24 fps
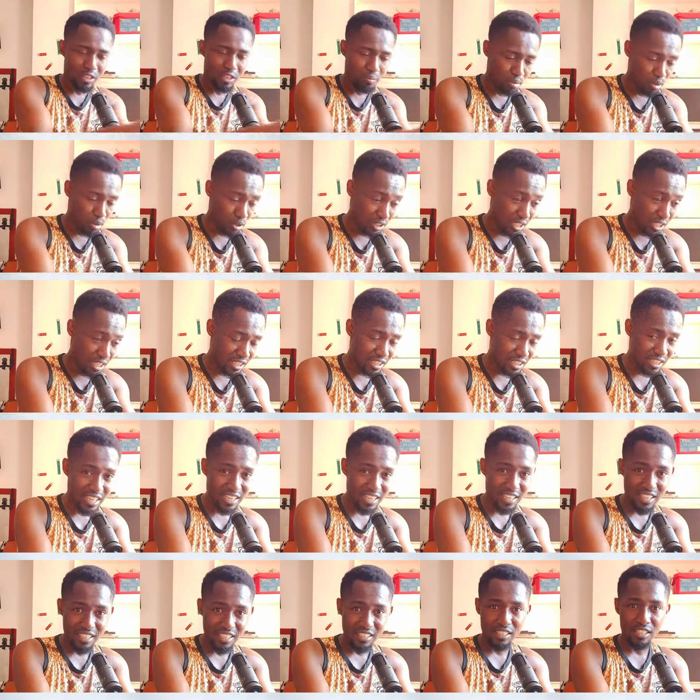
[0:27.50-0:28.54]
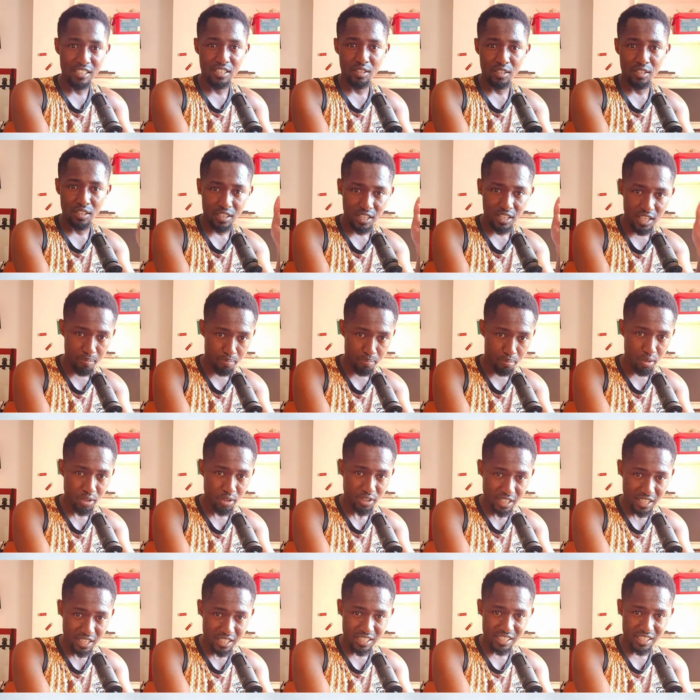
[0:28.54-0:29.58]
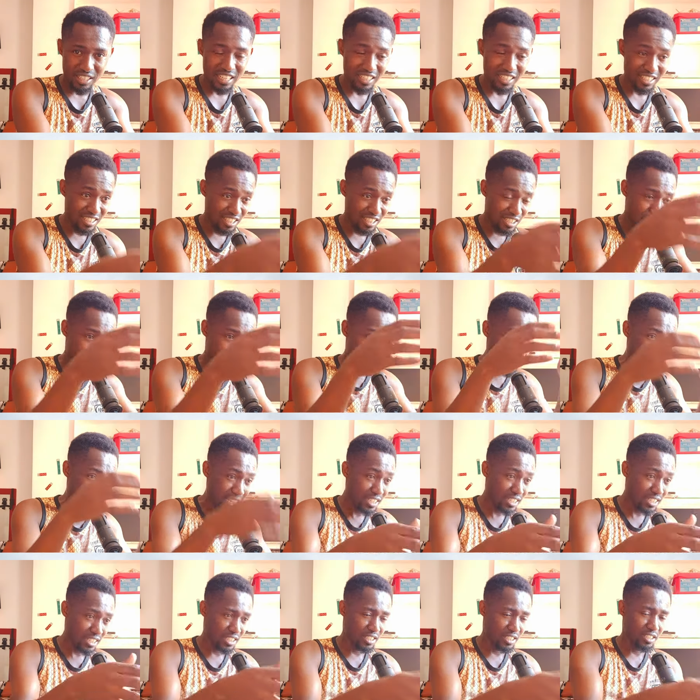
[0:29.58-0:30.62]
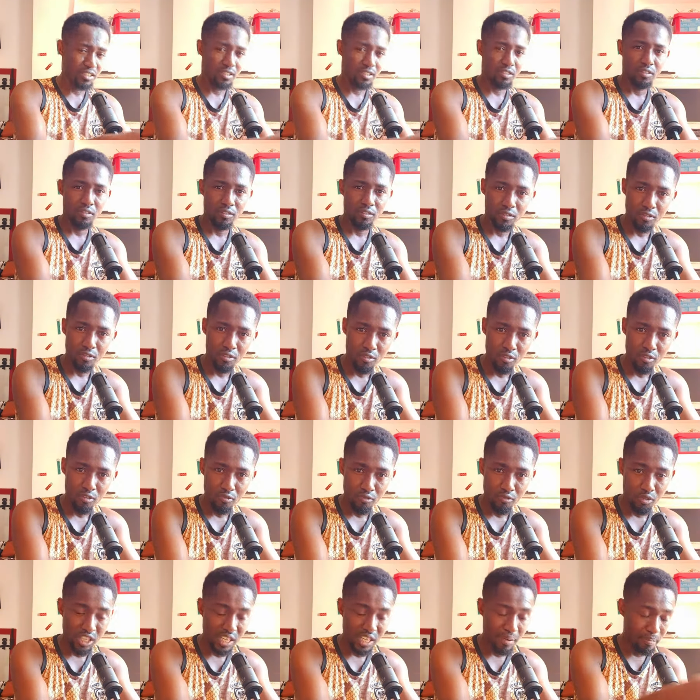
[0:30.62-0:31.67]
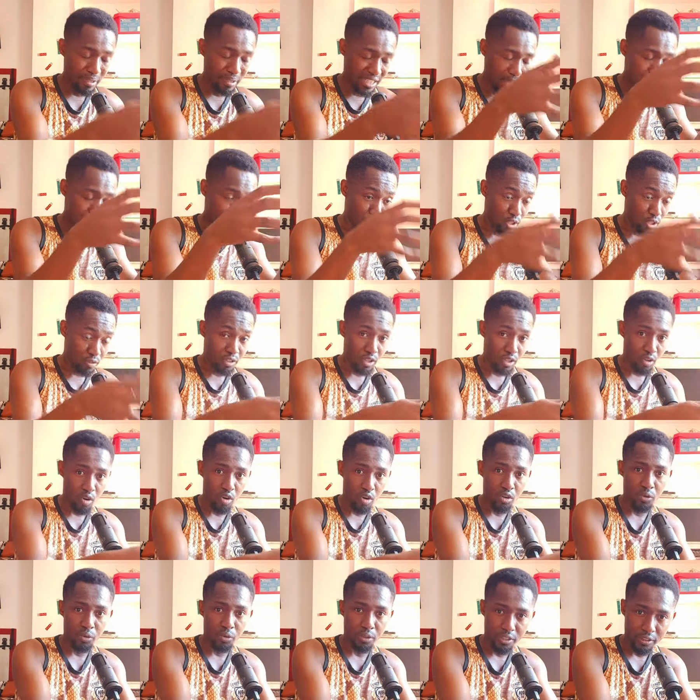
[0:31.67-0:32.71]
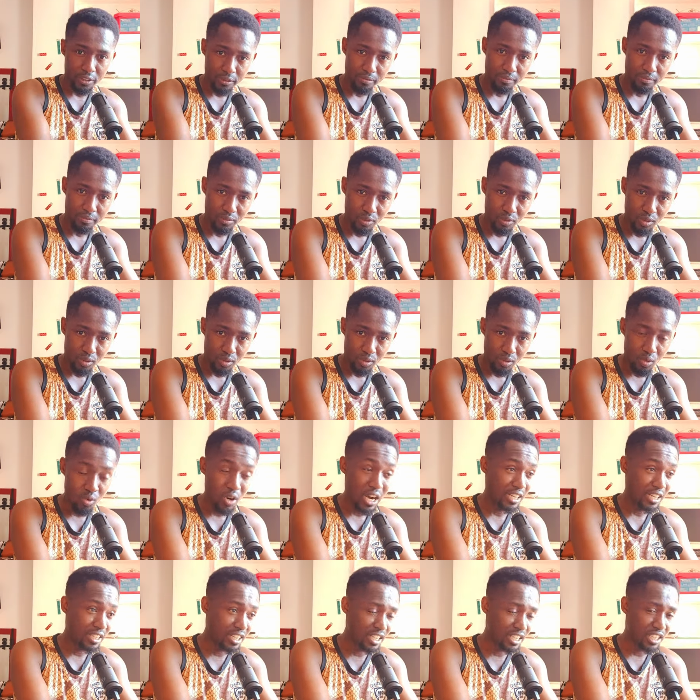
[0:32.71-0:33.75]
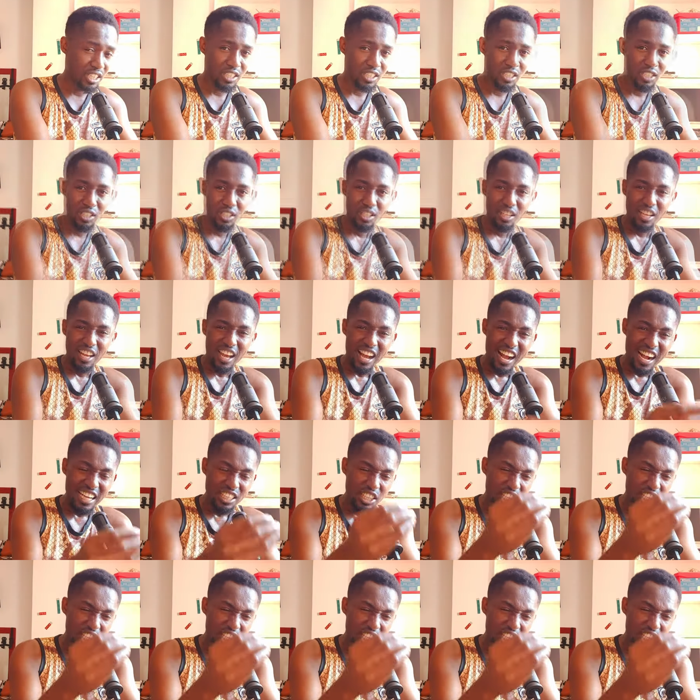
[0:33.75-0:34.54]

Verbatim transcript: protesting against a protest that is meant for the betterment of the country. Who are they? Are